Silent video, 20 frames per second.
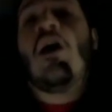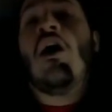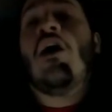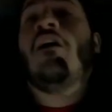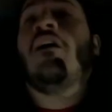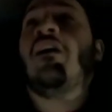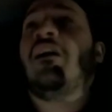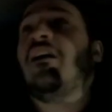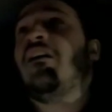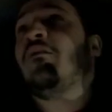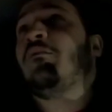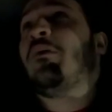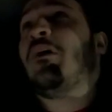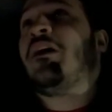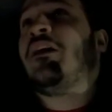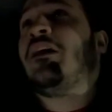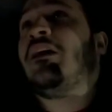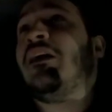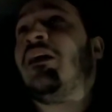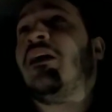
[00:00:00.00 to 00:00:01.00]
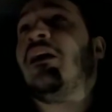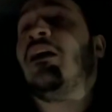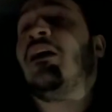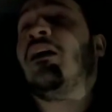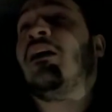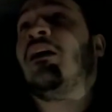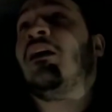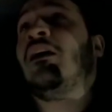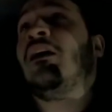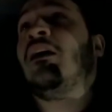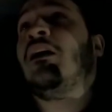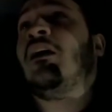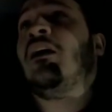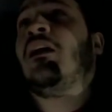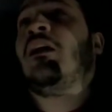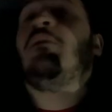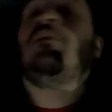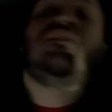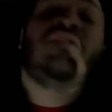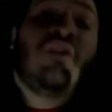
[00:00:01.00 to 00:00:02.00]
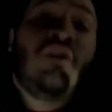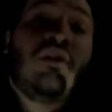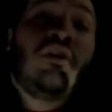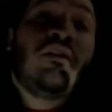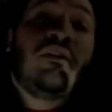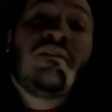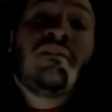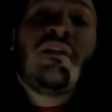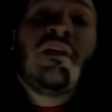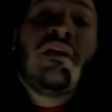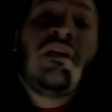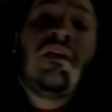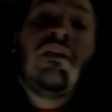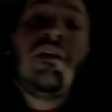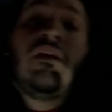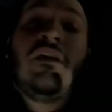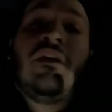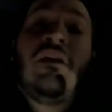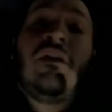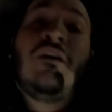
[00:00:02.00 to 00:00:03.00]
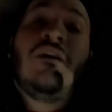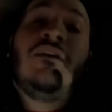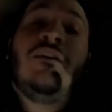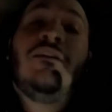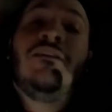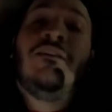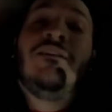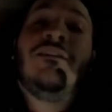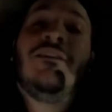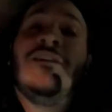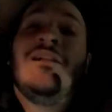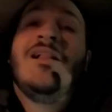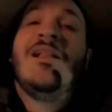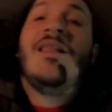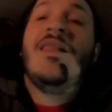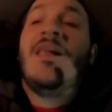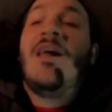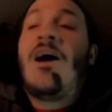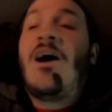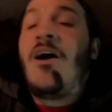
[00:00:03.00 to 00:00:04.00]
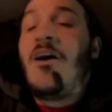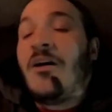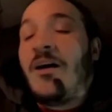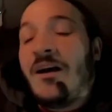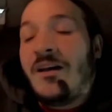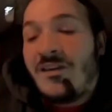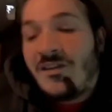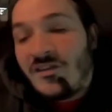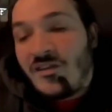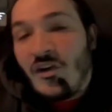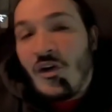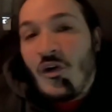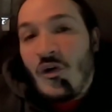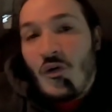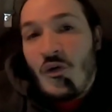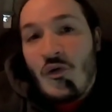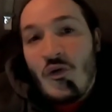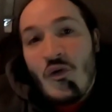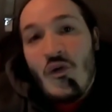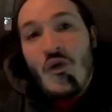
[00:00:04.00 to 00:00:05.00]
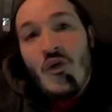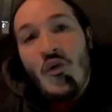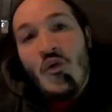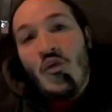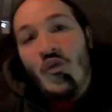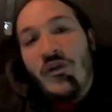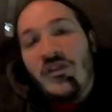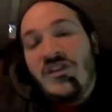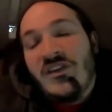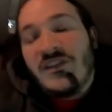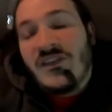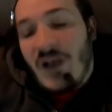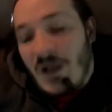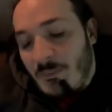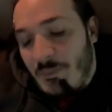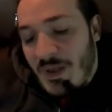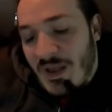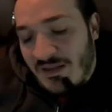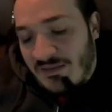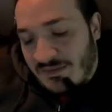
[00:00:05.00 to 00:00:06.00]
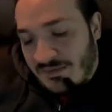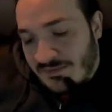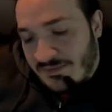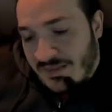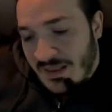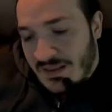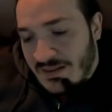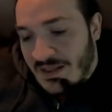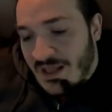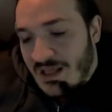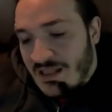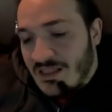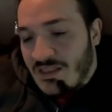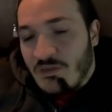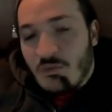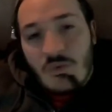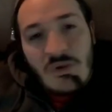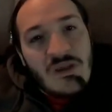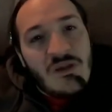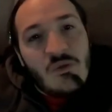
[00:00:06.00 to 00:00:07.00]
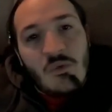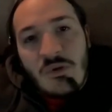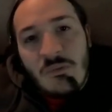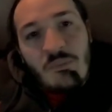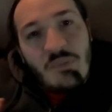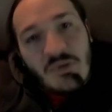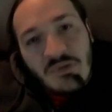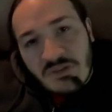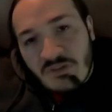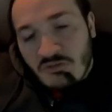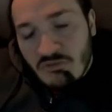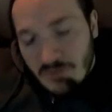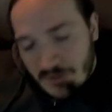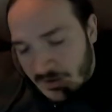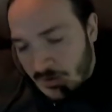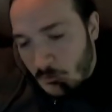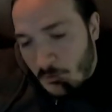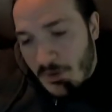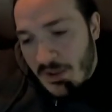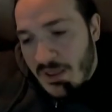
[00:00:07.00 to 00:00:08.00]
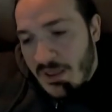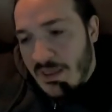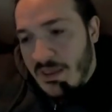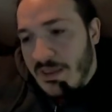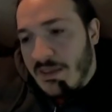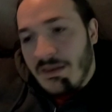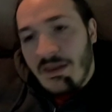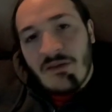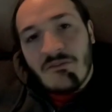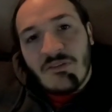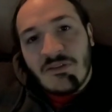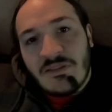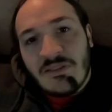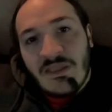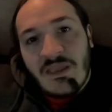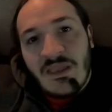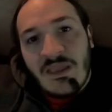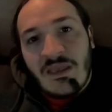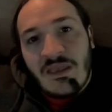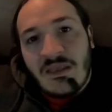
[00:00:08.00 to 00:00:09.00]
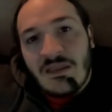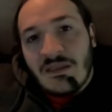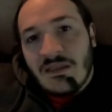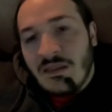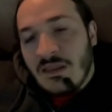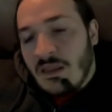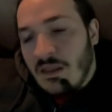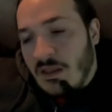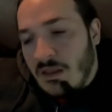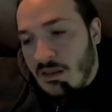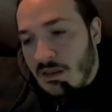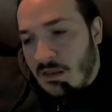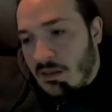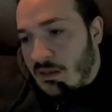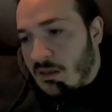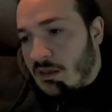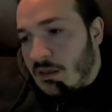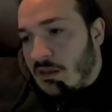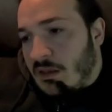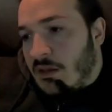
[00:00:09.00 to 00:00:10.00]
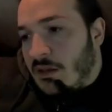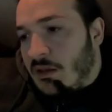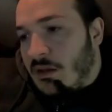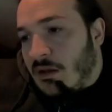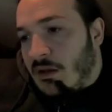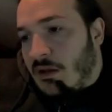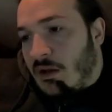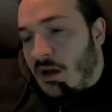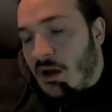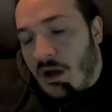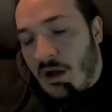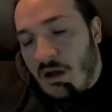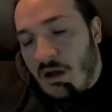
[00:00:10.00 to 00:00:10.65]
All right, everybody. Let me turn on this light. Alright, so we just got back to Staten Island. We put the ring away and everything, and